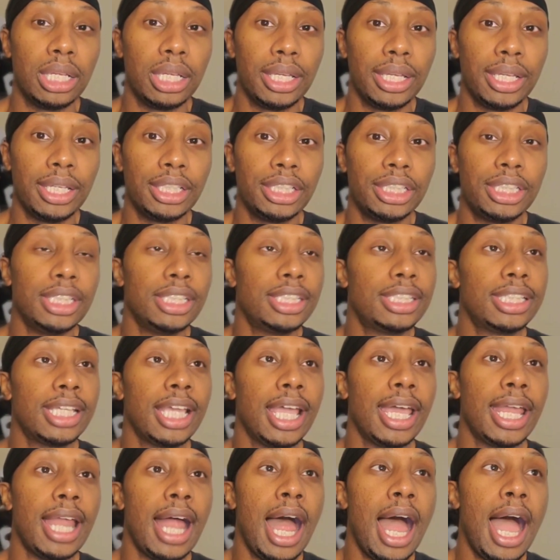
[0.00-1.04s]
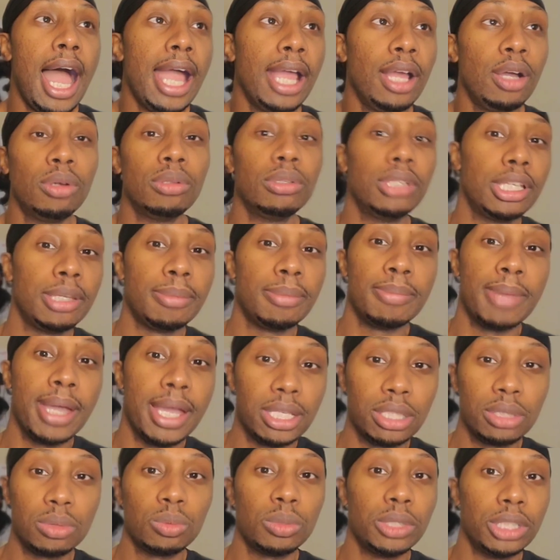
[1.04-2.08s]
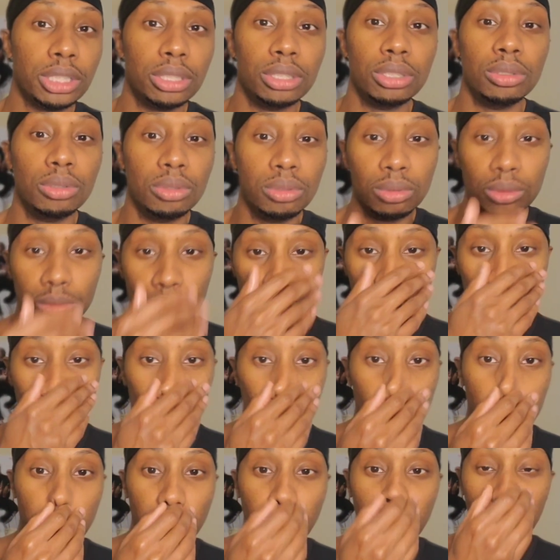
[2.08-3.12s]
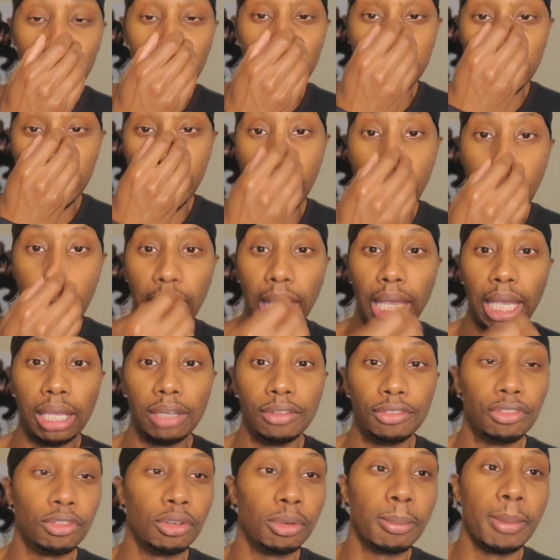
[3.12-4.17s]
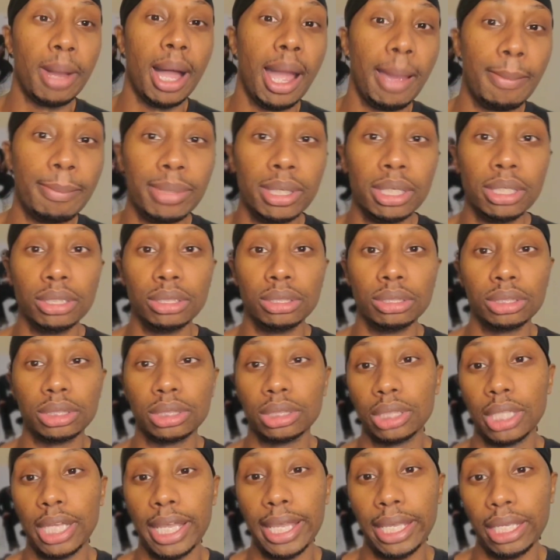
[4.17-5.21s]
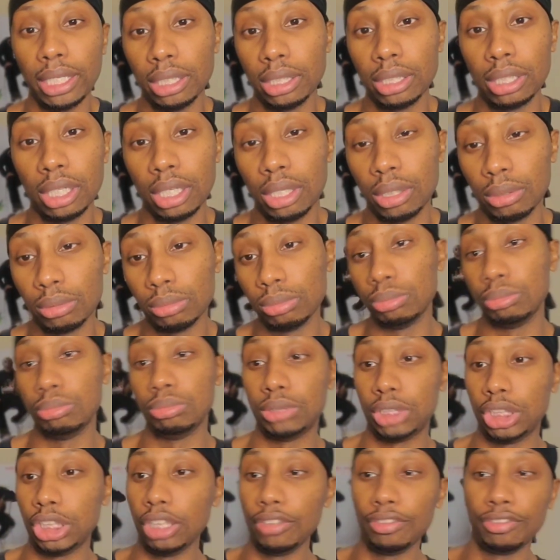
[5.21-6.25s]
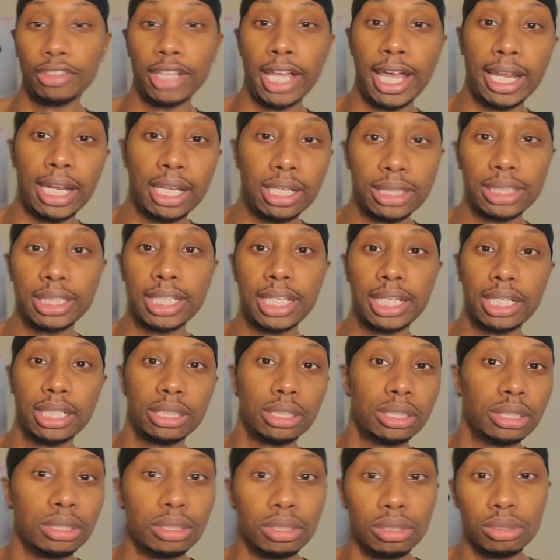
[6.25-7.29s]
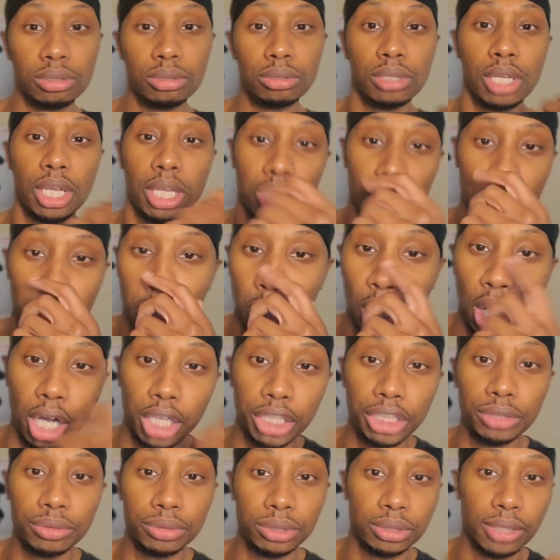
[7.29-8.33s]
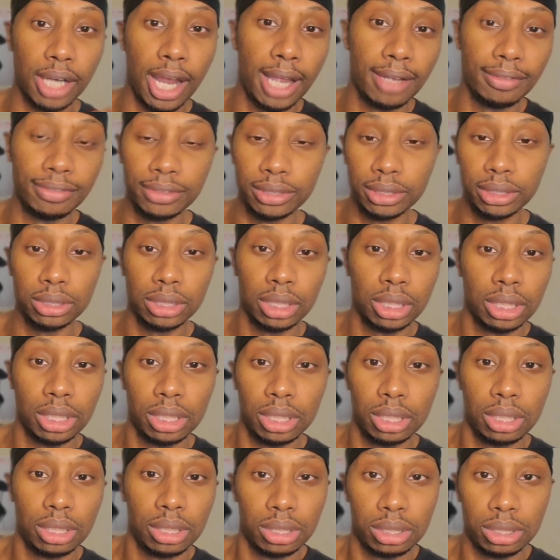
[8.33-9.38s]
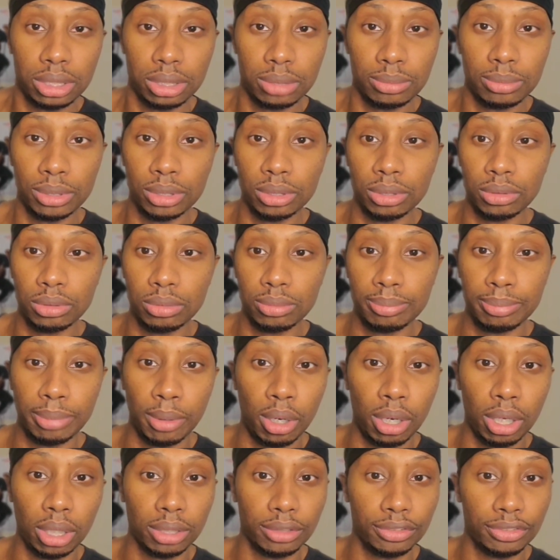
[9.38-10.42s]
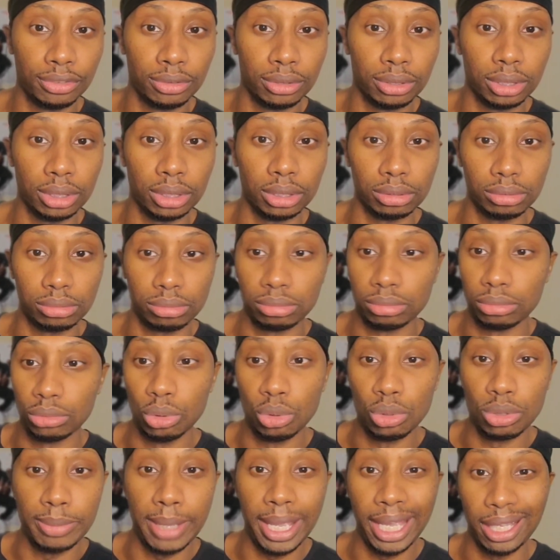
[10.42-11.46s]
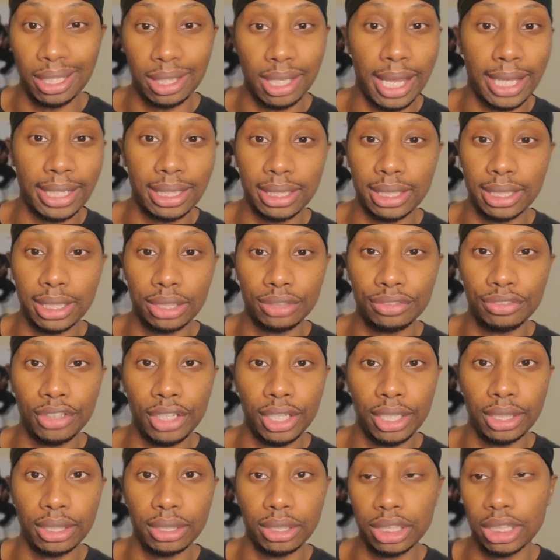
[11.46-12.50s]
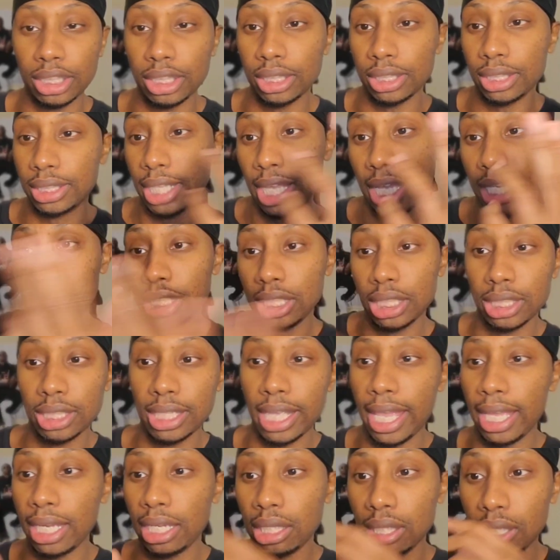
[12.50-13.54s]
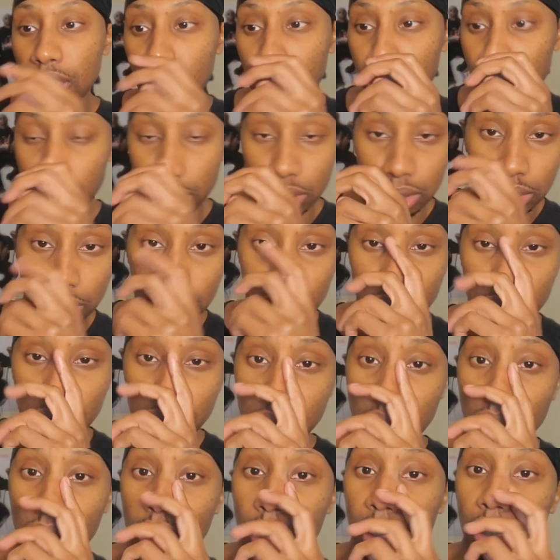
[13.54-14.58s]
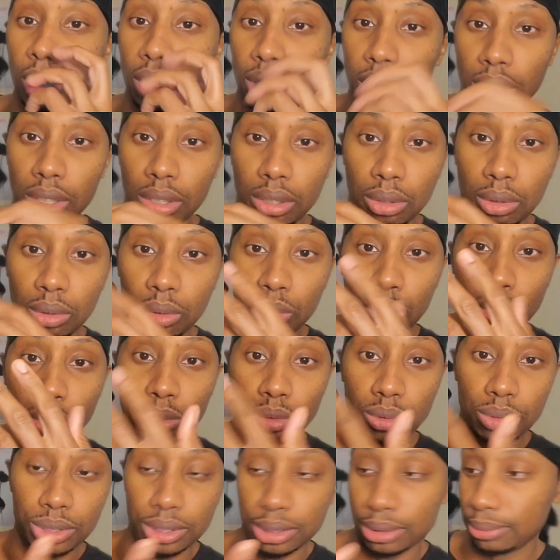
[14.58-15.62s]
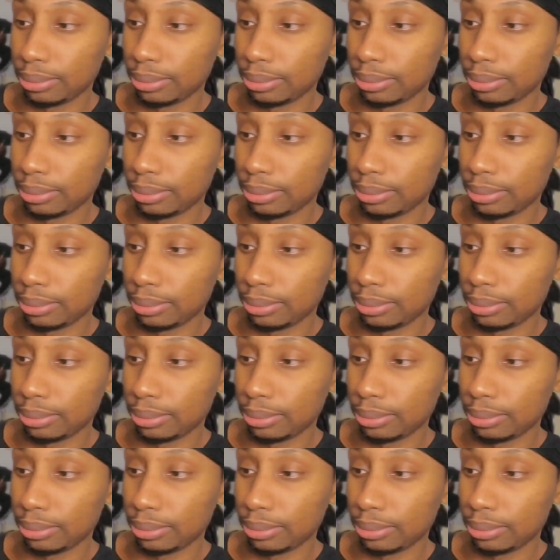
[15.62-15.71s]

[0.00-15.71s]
And she said, I only mess with dudes who can pay for my bills. Like, you know, she flat out said that the car she was driving, some dude bought it for her who was making like 6 figures. She said she's dating another dude who